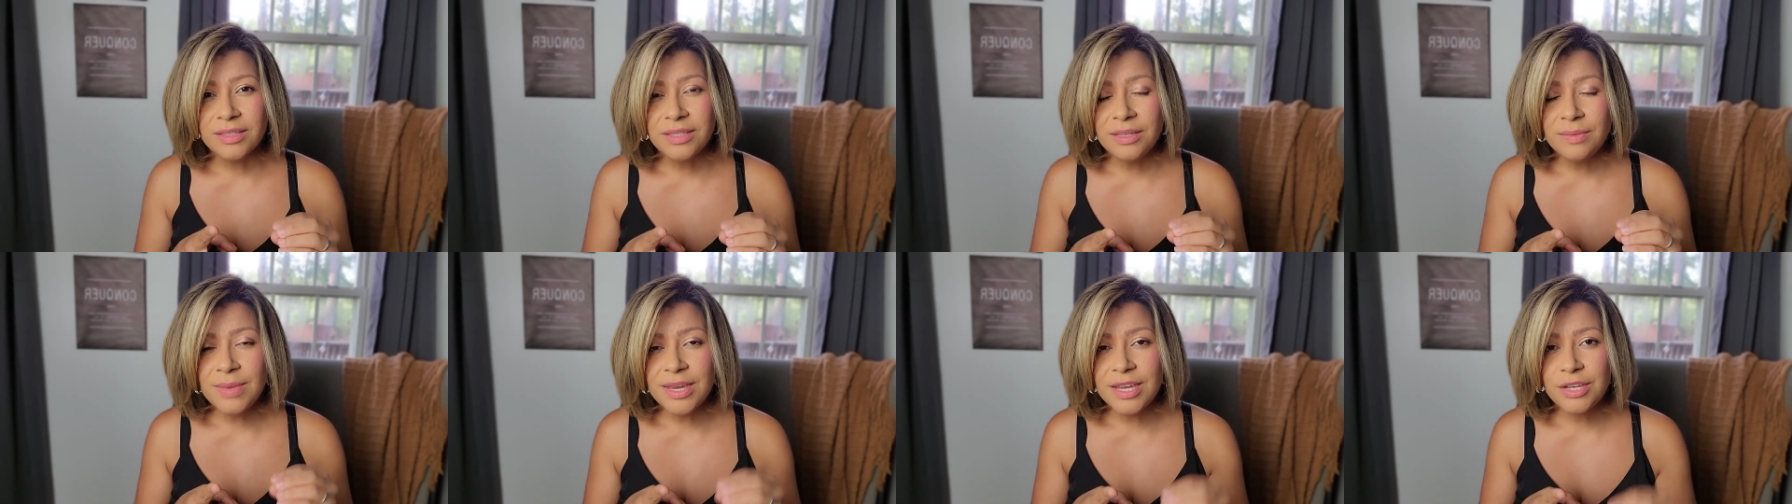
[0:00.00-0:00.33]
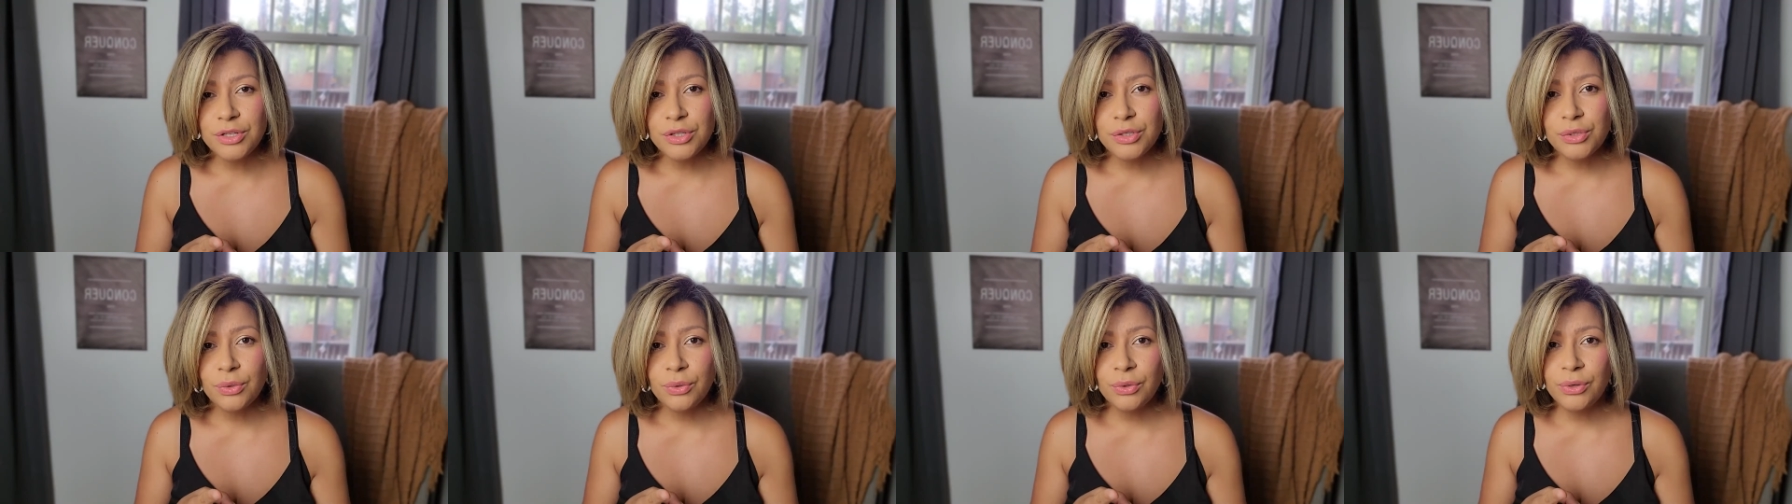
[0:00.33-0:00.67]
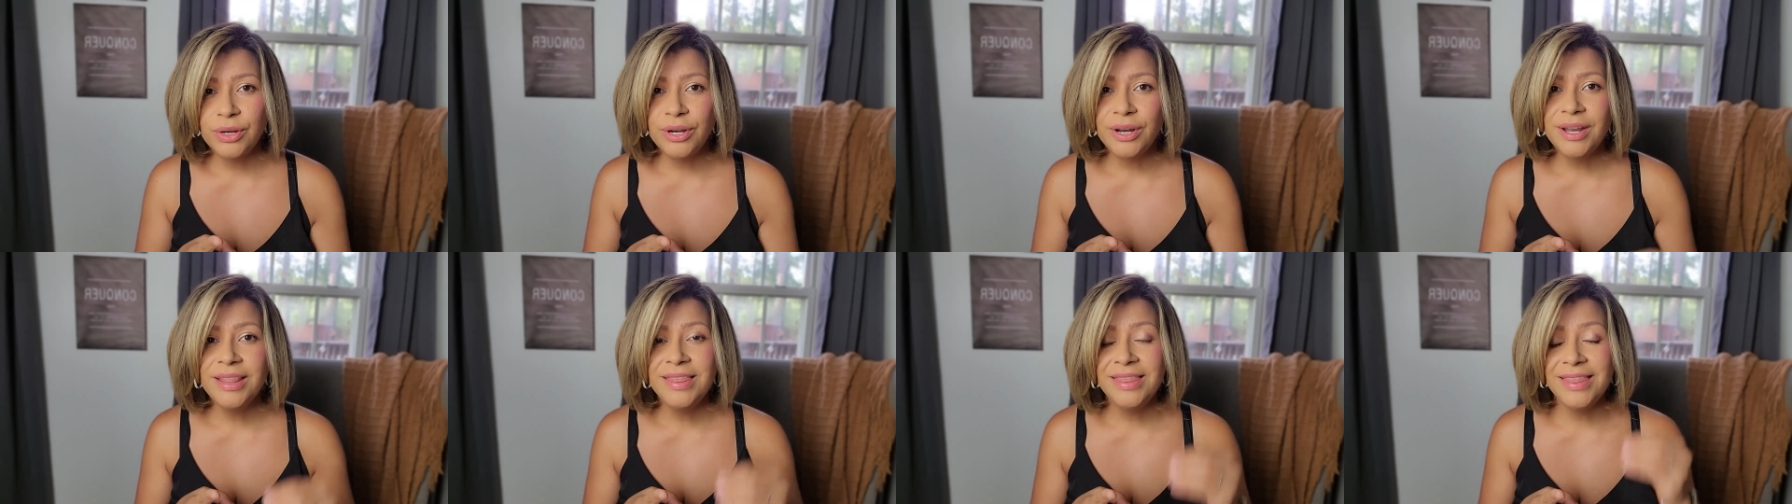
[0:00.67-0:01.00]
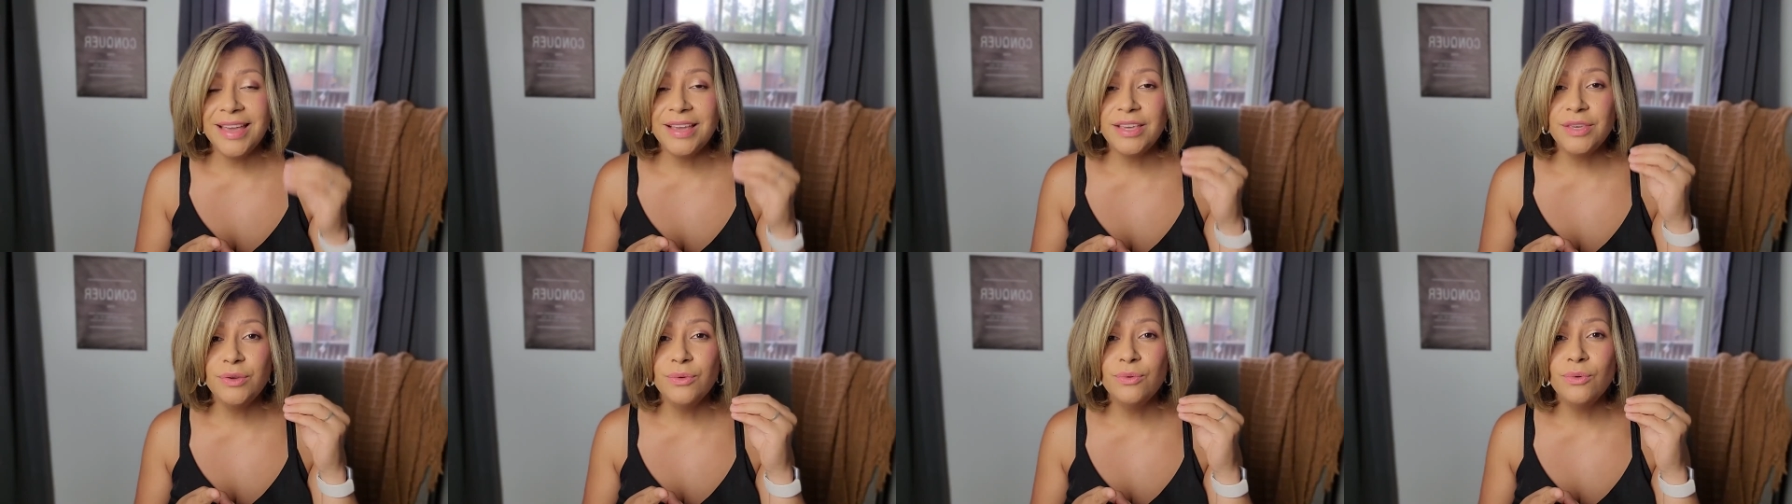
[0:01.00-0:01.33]
to make sure
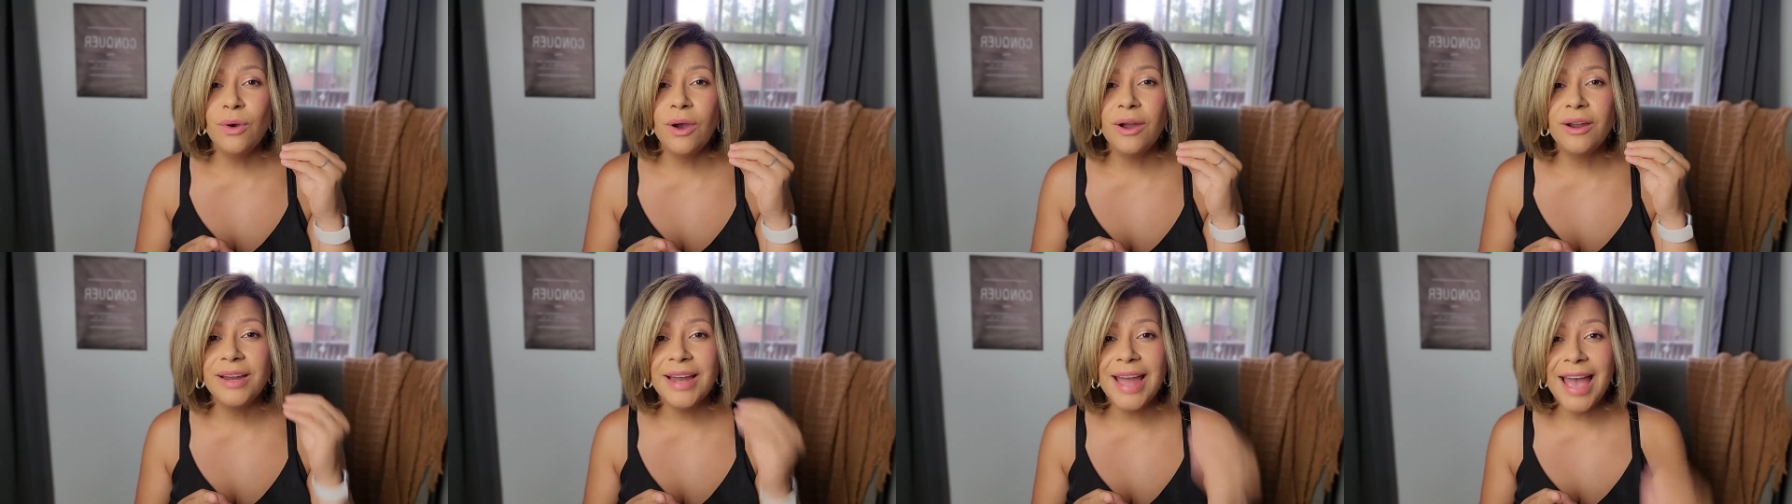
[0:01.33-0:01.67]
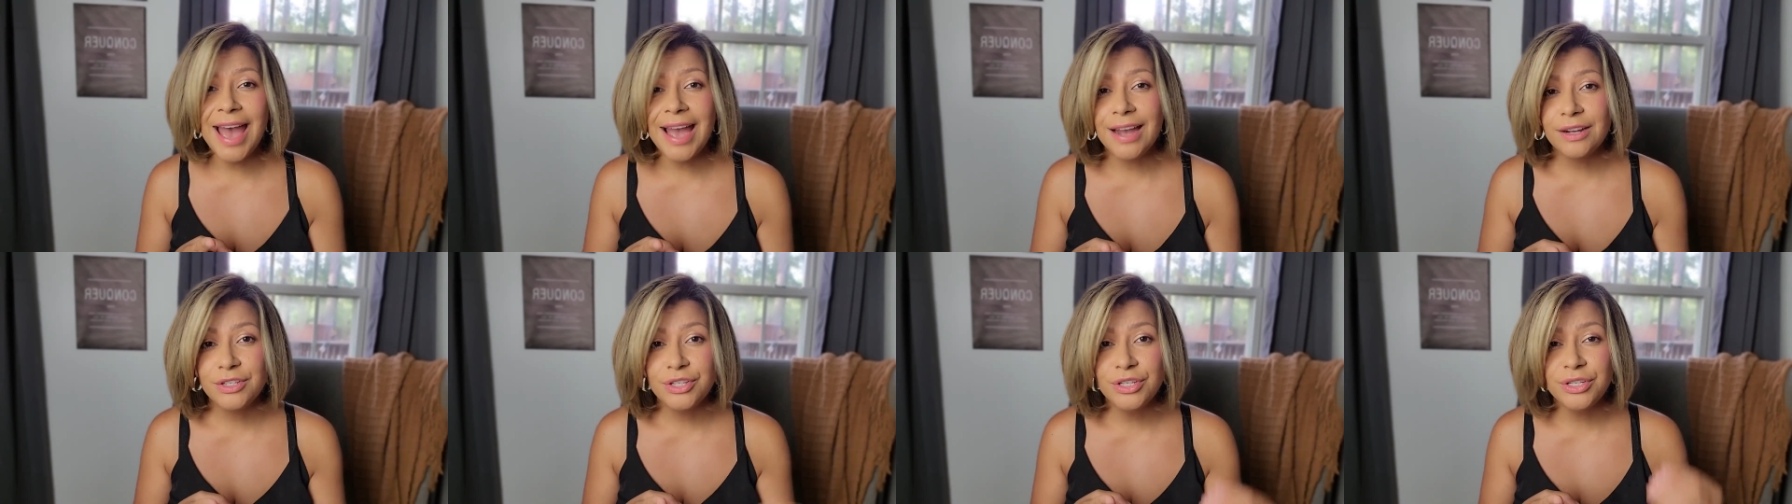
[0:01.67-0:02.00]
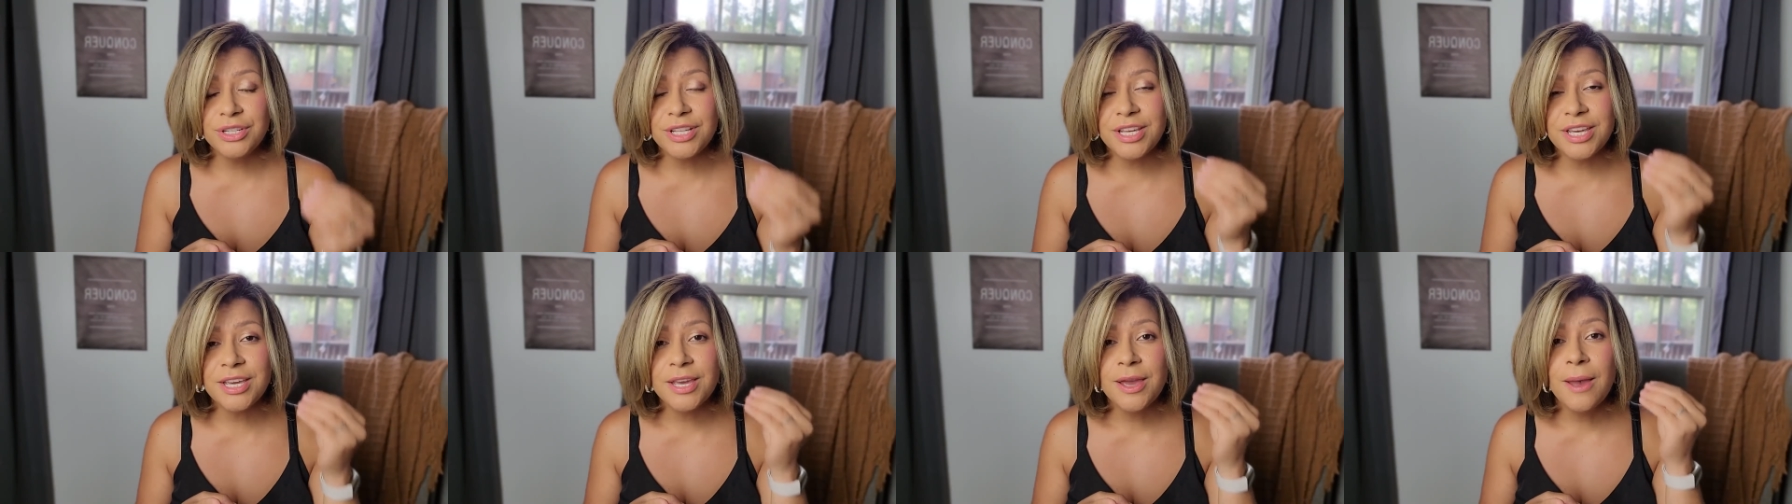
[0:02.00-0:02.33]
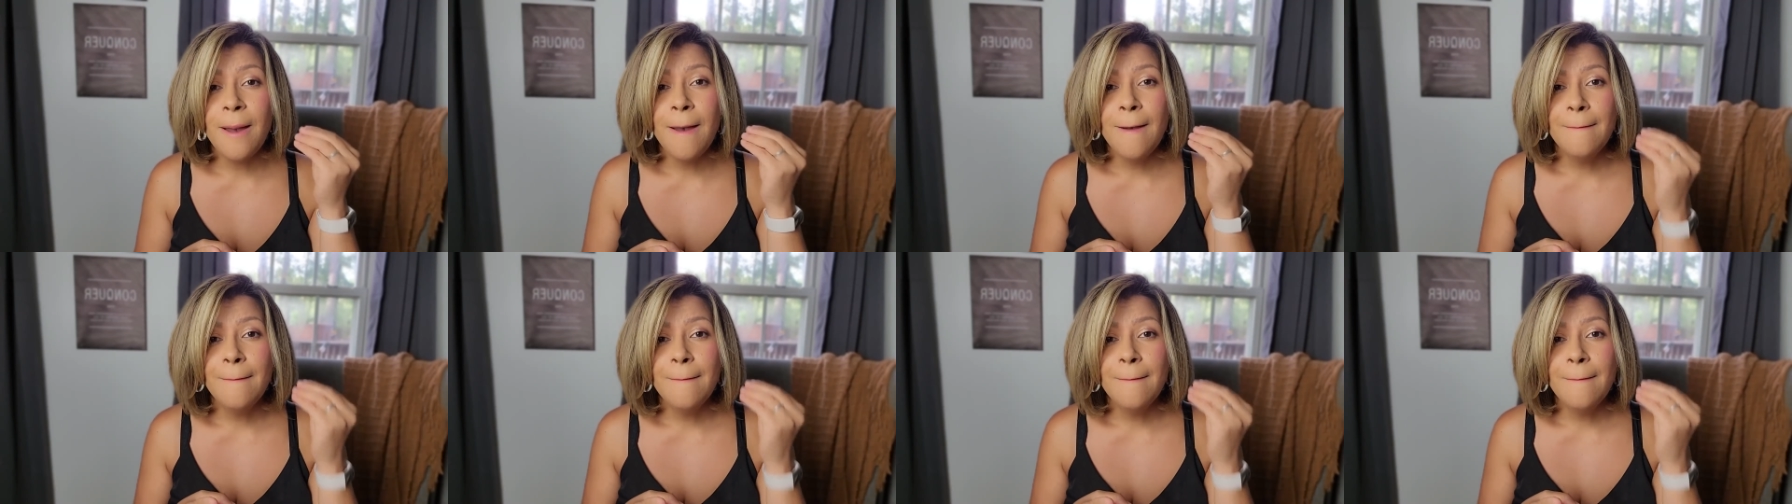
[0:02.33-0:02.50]
that you are actually